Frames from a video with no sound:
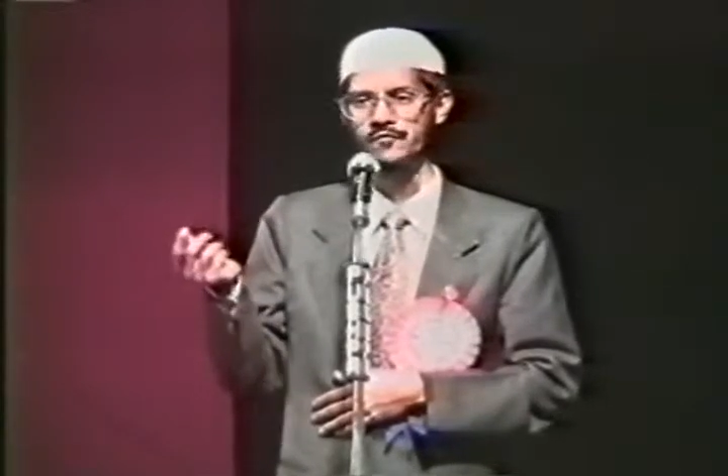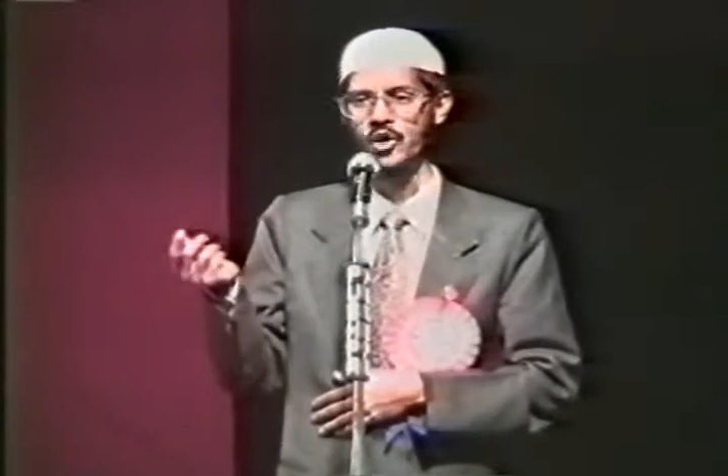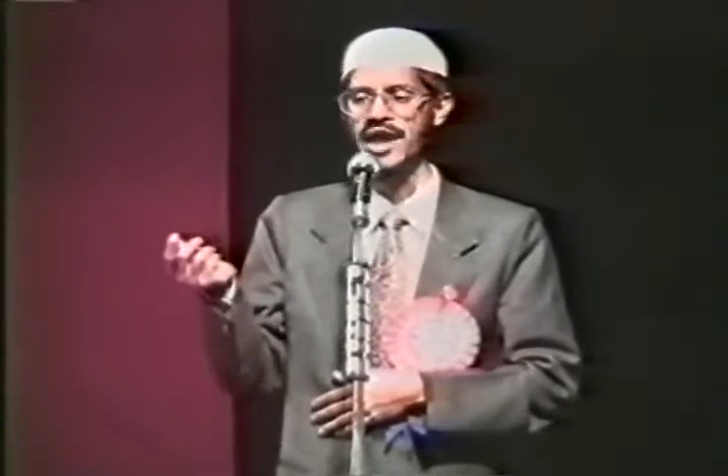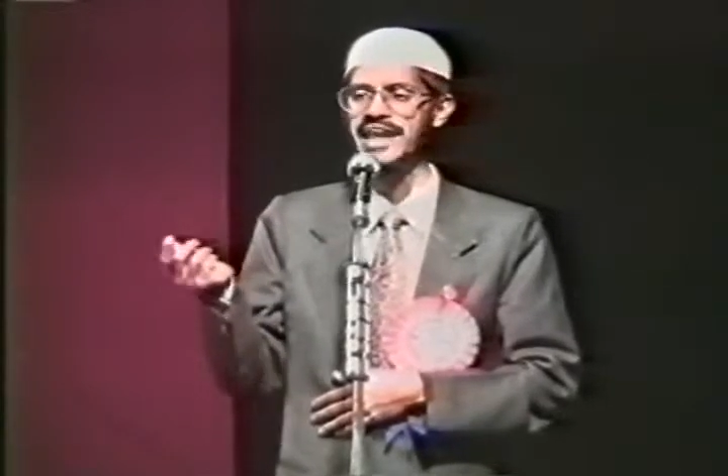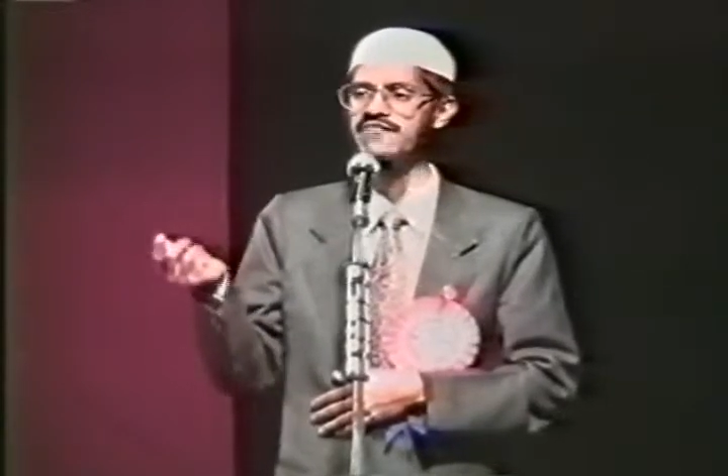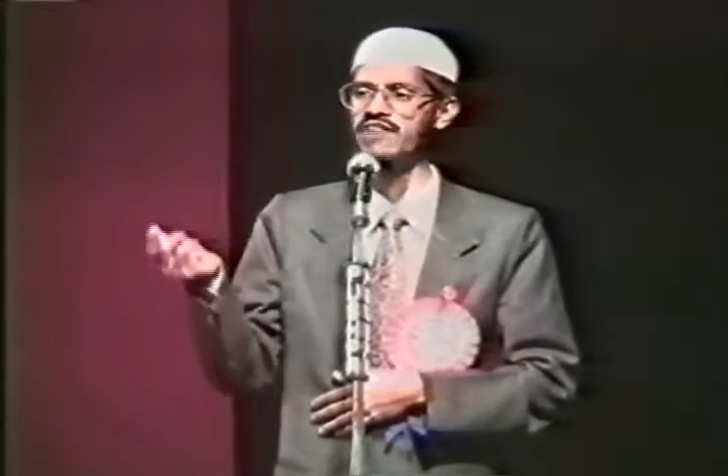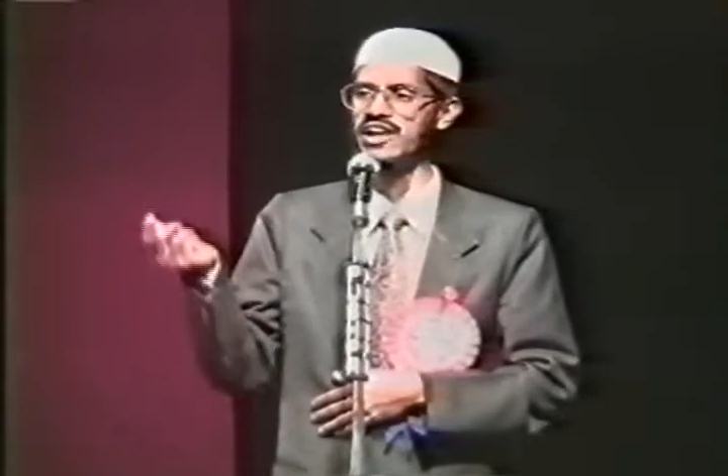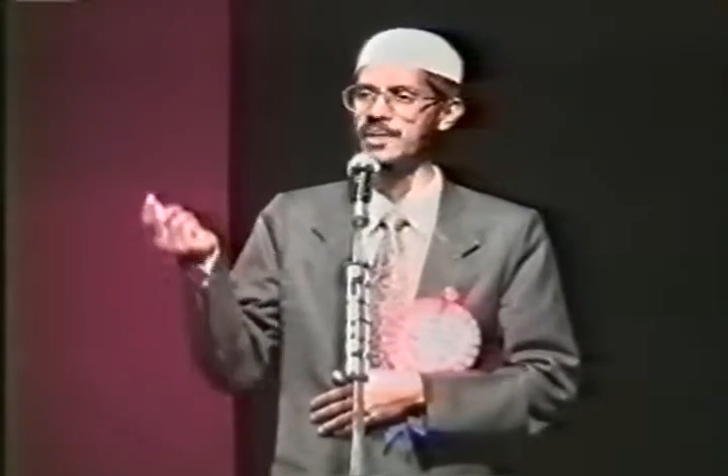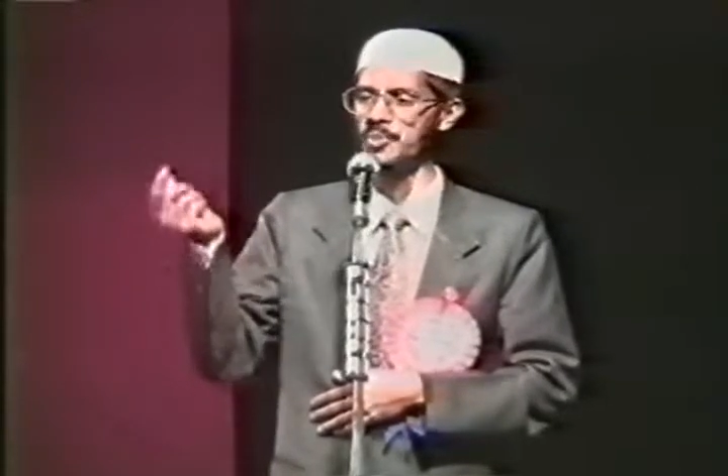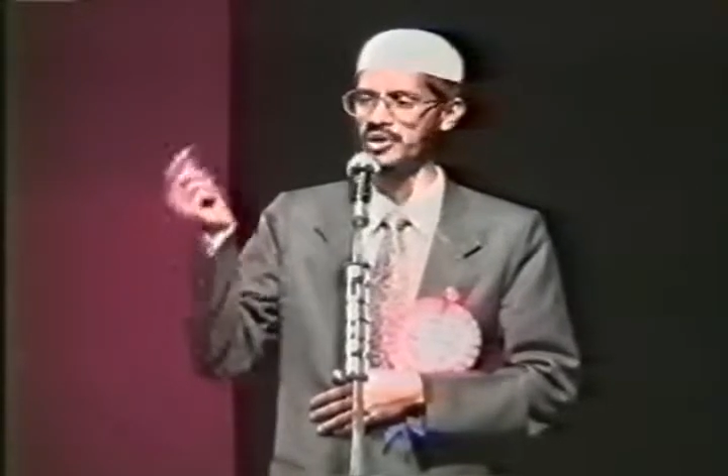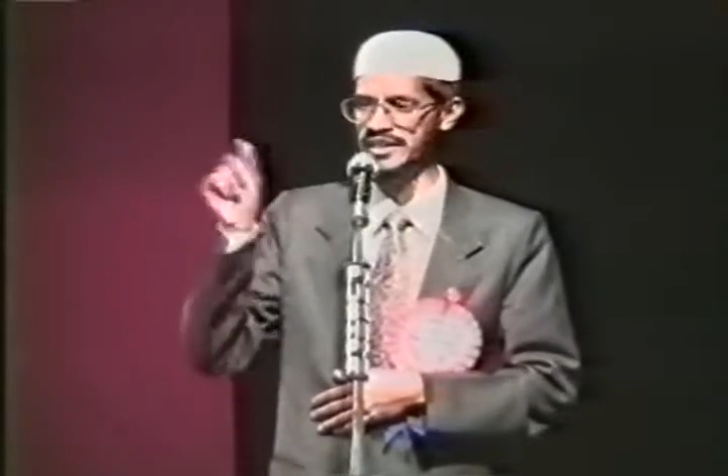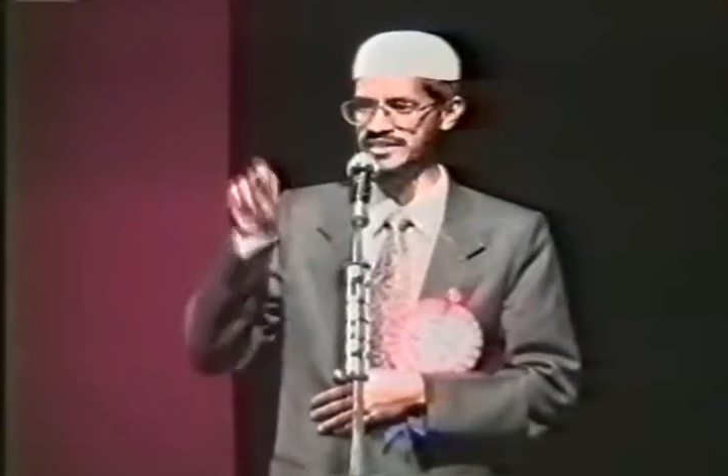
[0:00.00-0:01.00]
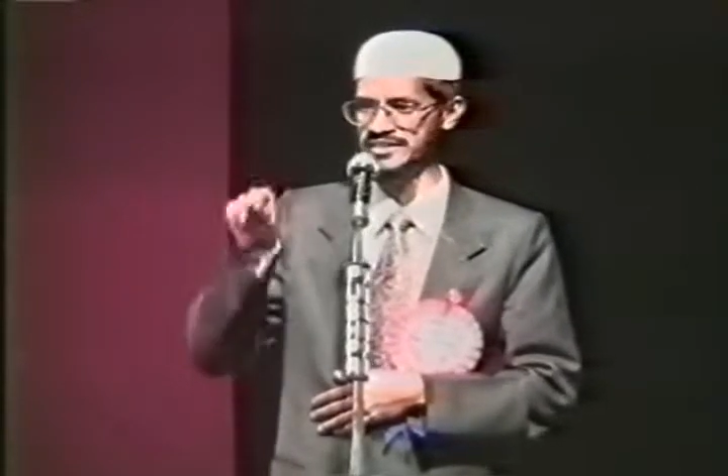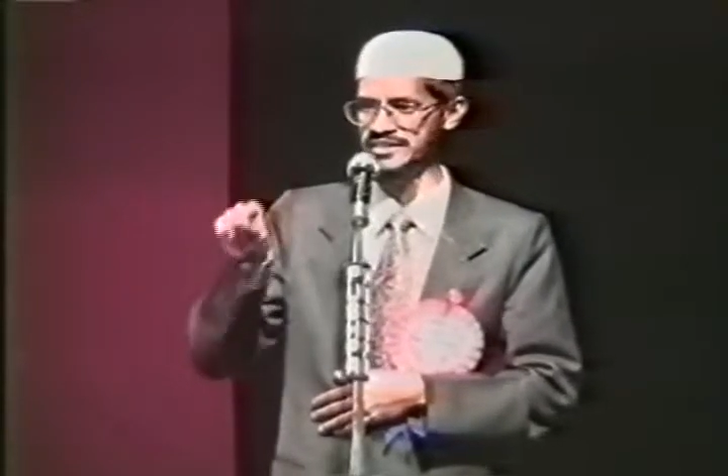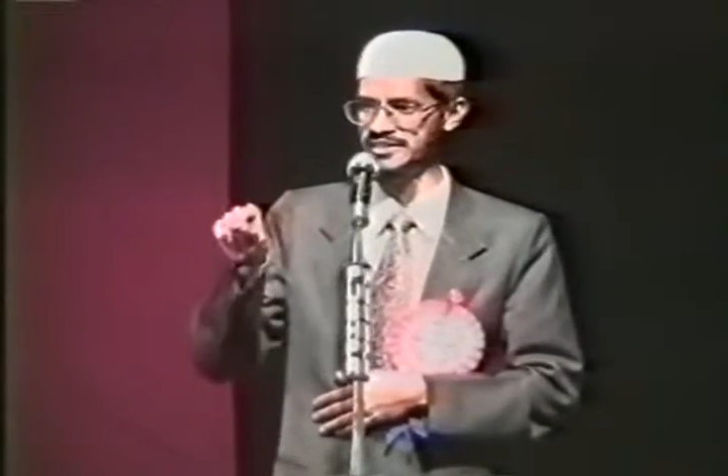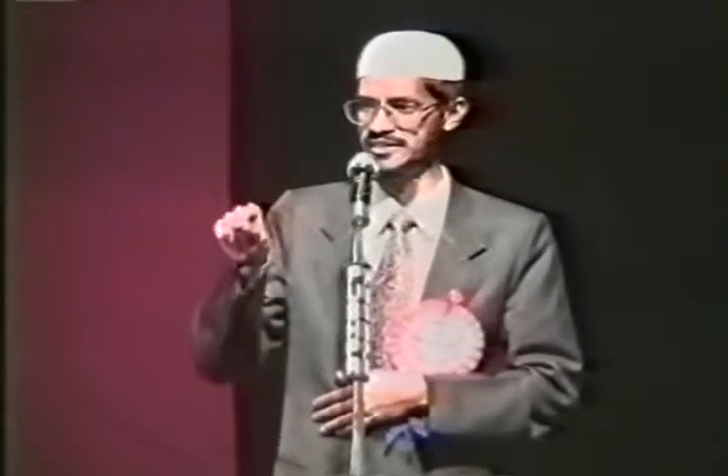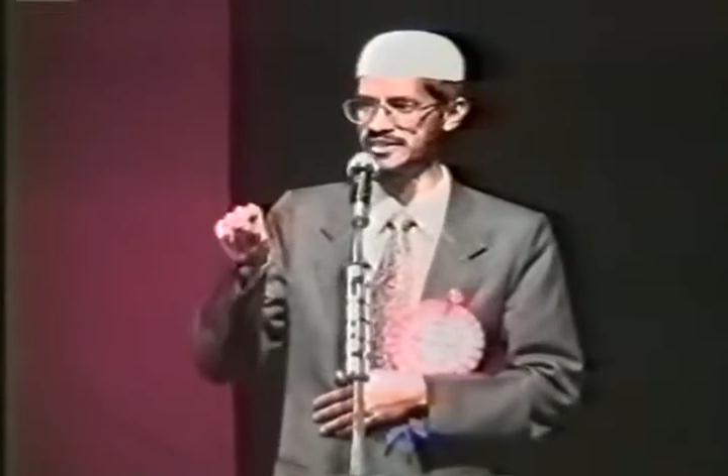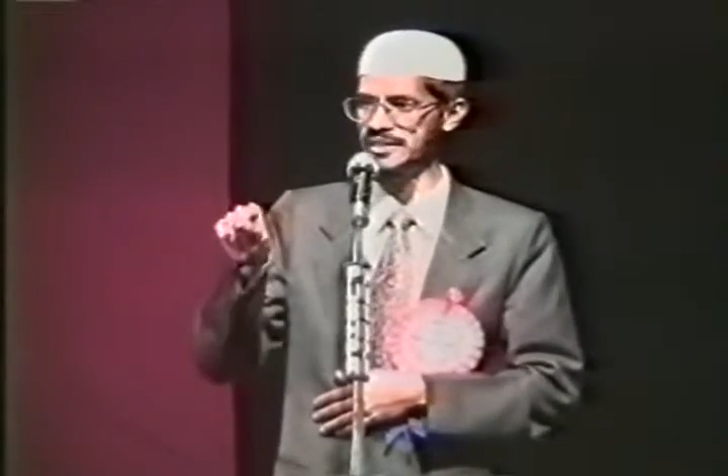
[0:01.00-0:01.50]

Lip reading: for anyone a protector